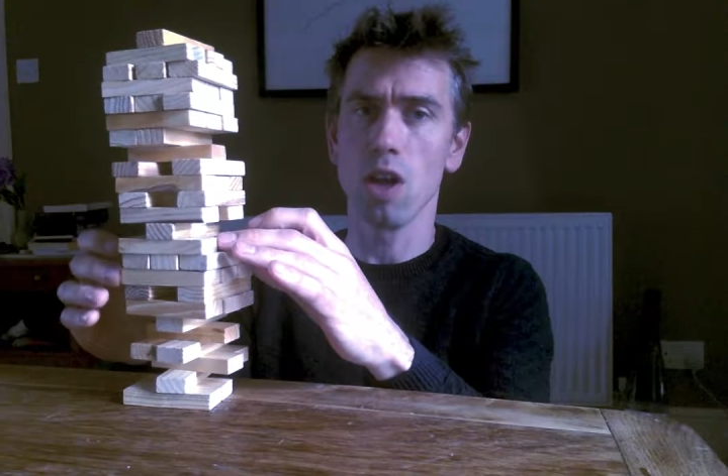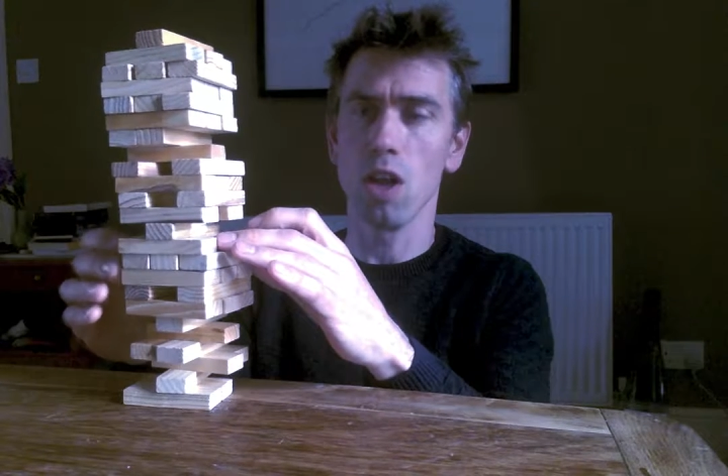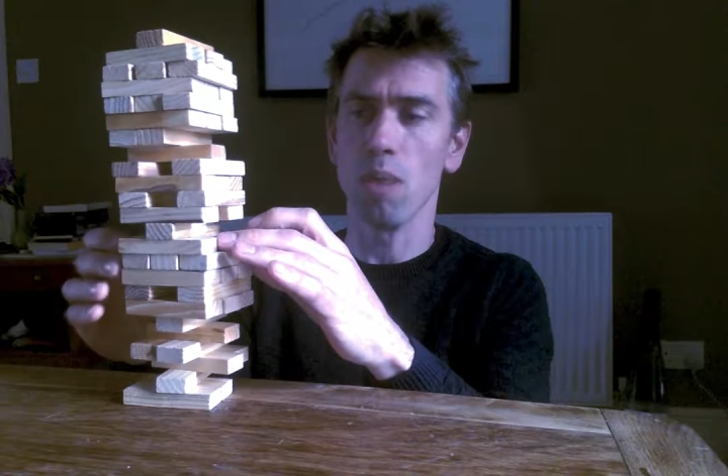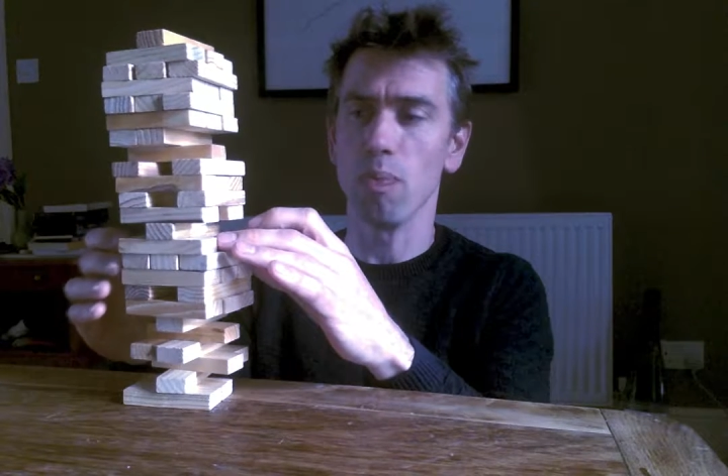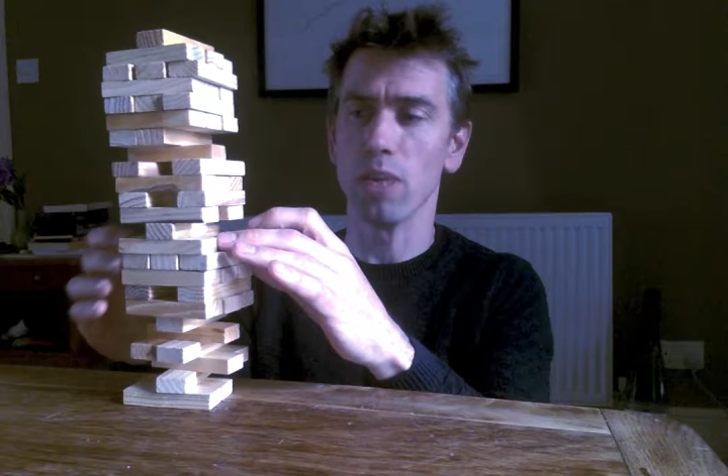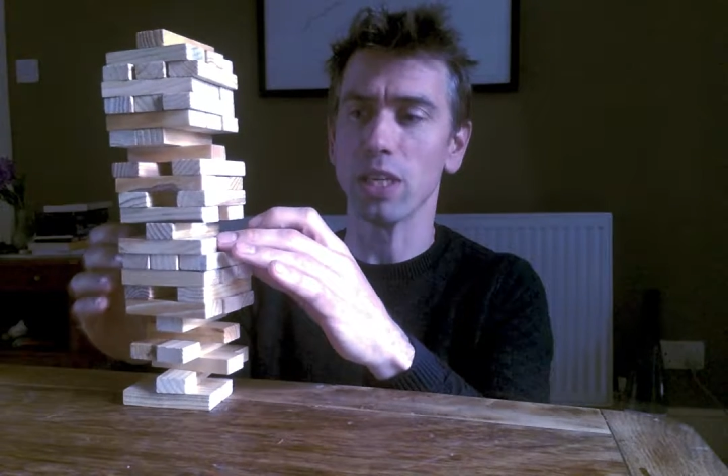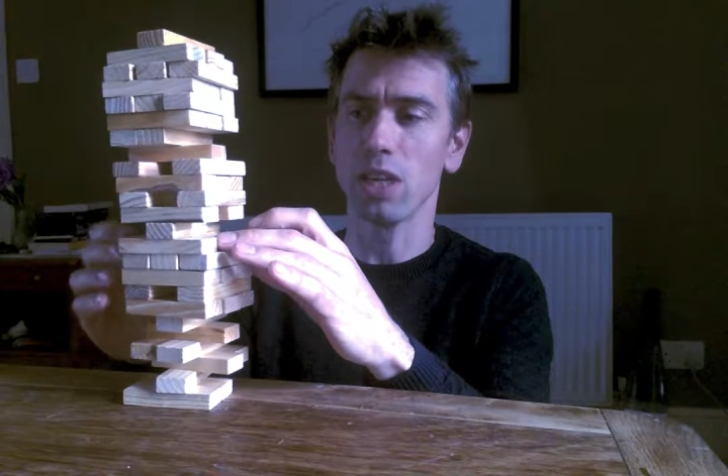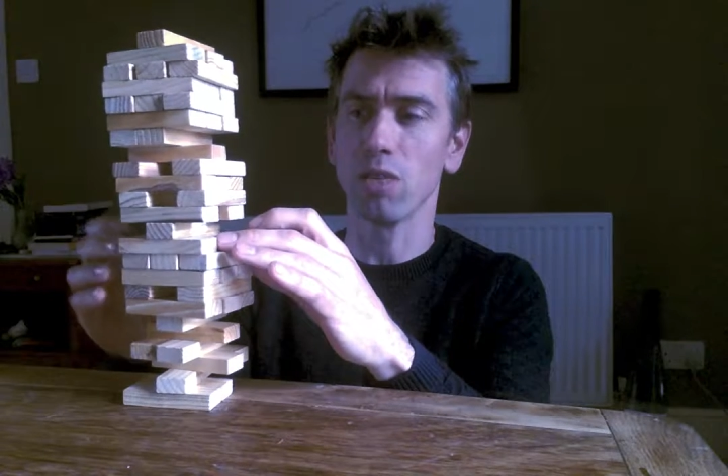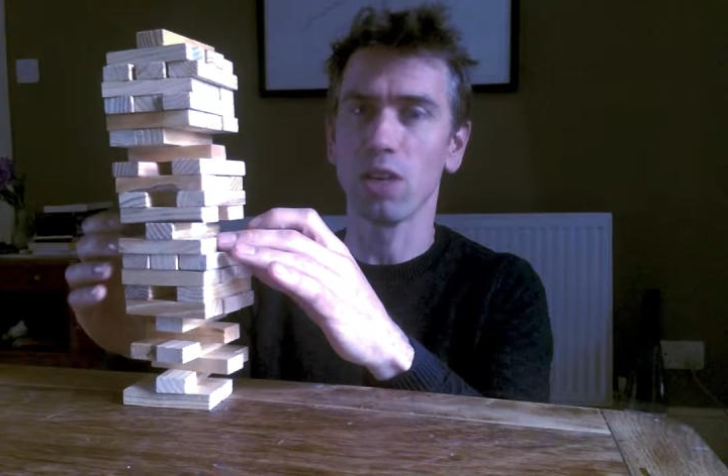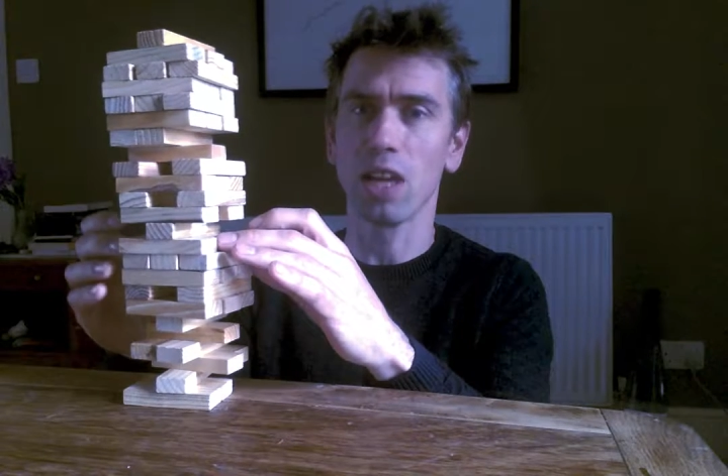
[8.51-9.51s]
on the
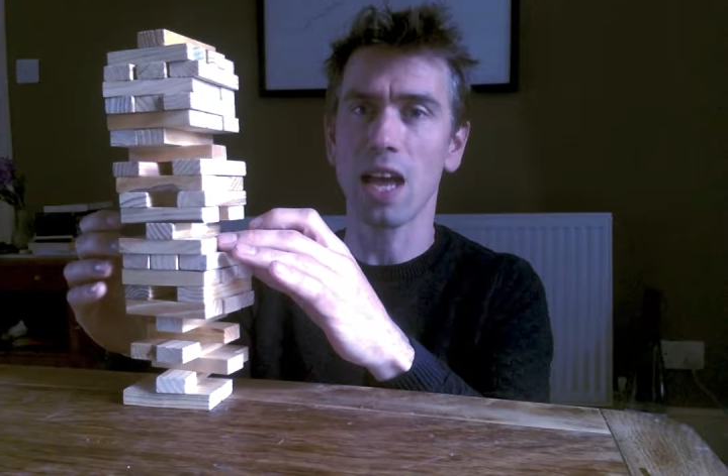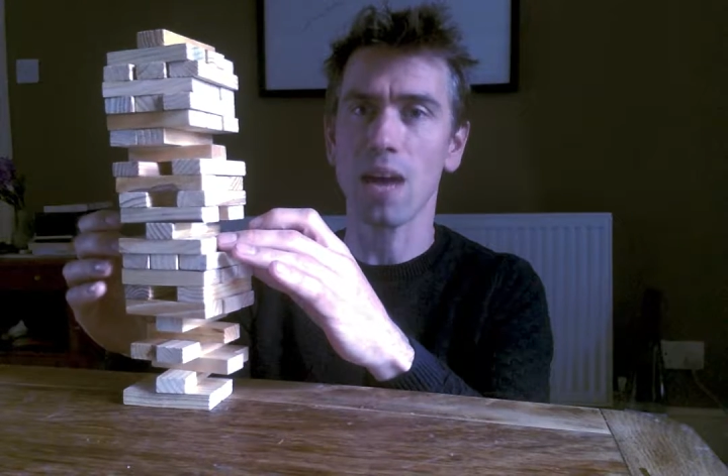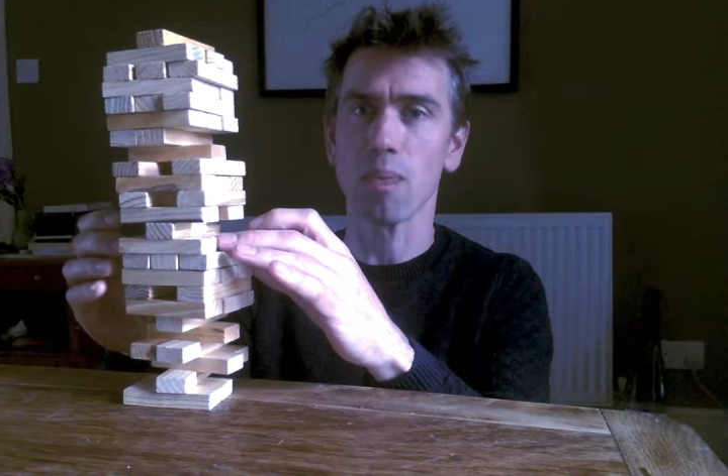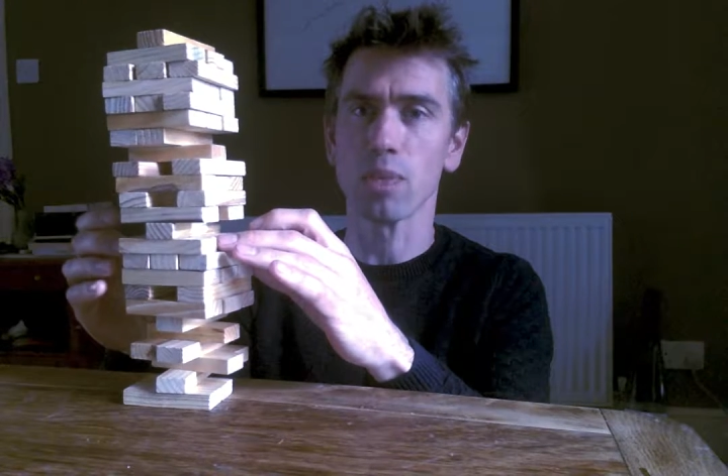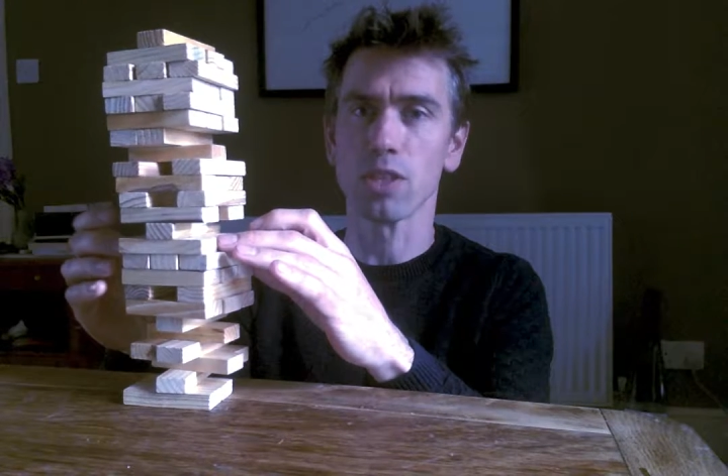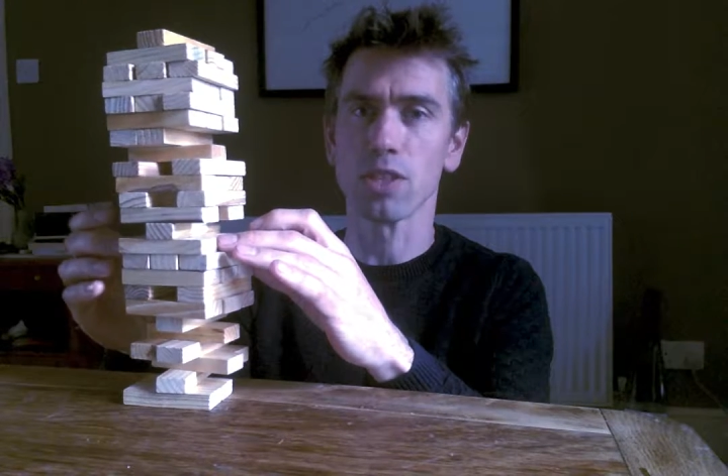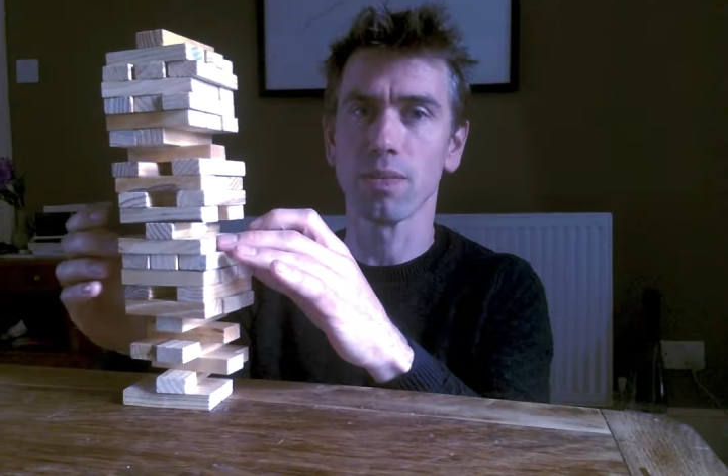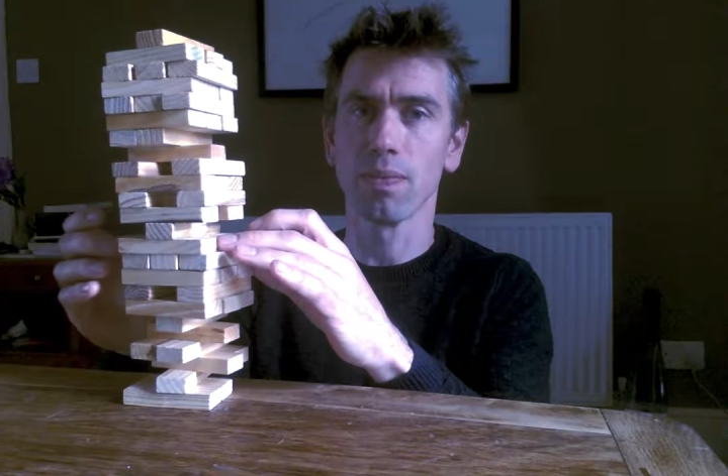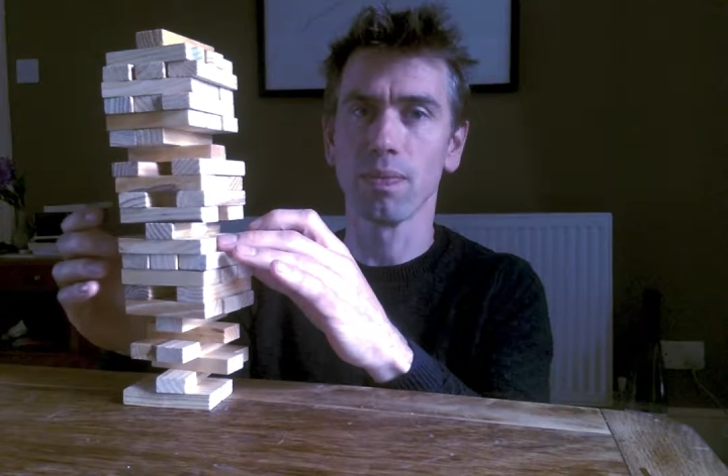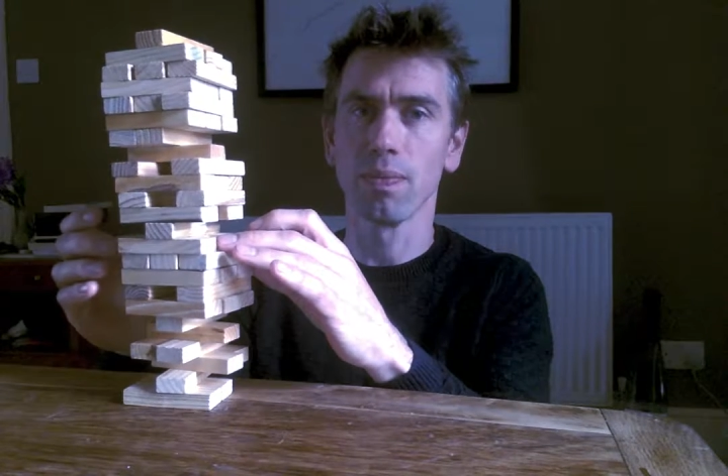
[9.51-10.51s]
brink of collapse?